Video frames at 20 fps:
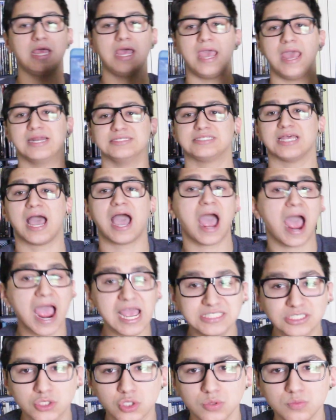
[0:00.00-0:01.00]
And it's a
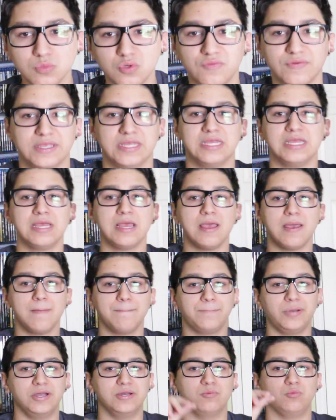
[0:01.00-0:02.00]
high school movie,
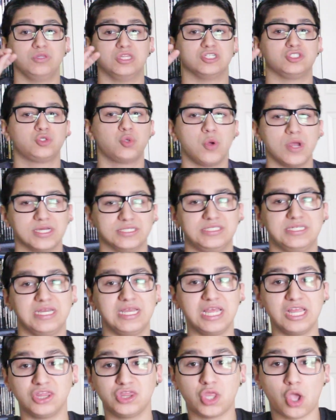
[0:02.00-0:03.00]
but with a twist.
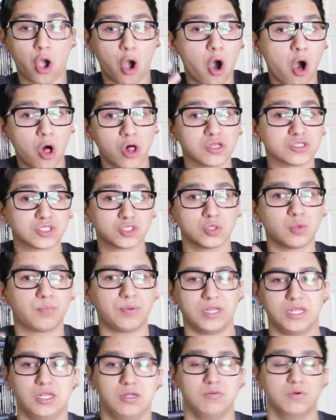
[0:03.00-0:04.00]
They're all
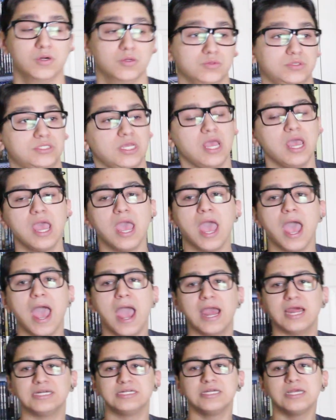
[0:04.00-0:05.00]
superheroes,
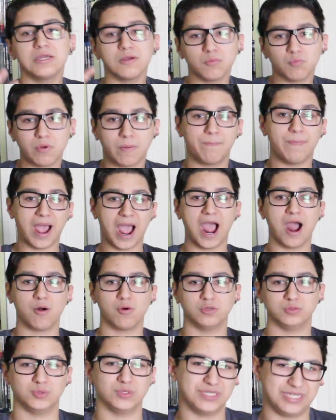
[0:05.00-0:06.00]
and with
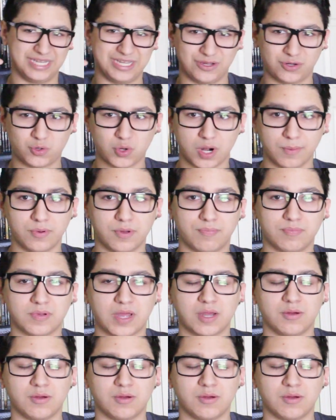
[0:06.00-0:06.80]
power, with incredible